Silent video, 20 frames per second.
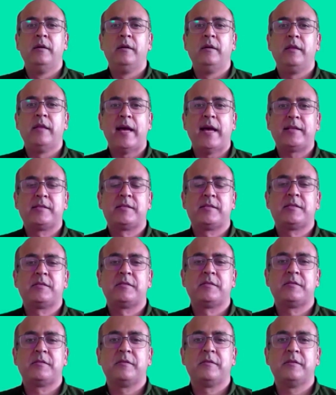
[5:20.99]

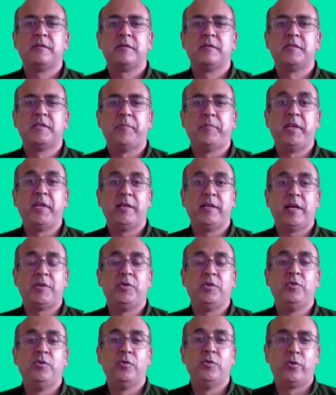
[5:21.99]
That's something that
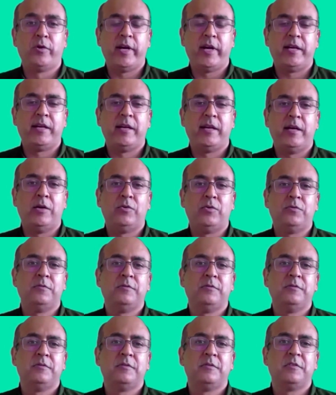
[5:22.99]
you know right now
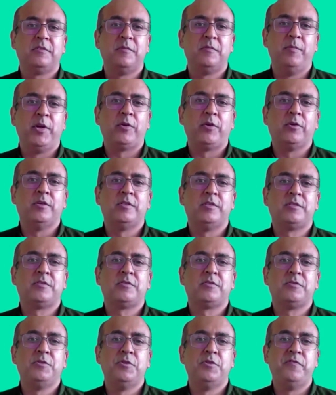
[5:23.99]

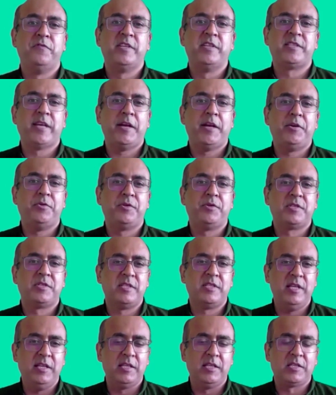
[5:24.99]
because you've decided to
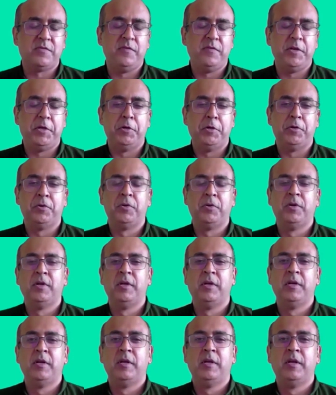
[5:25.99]
see this video
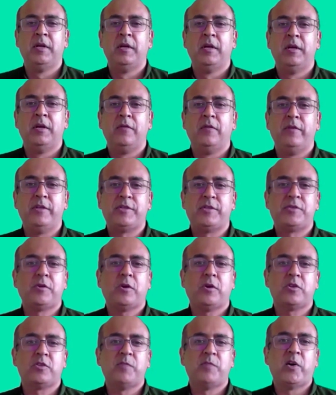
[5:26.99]
which
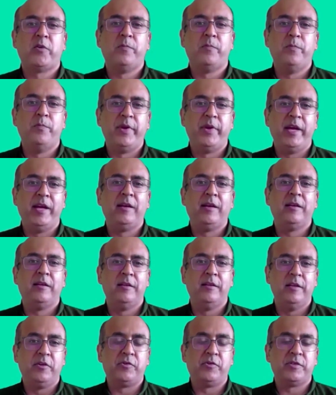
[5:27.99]
talks about brain
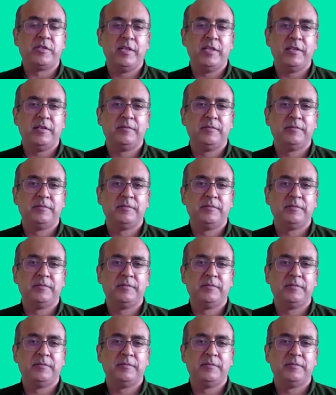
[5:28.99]
literacy.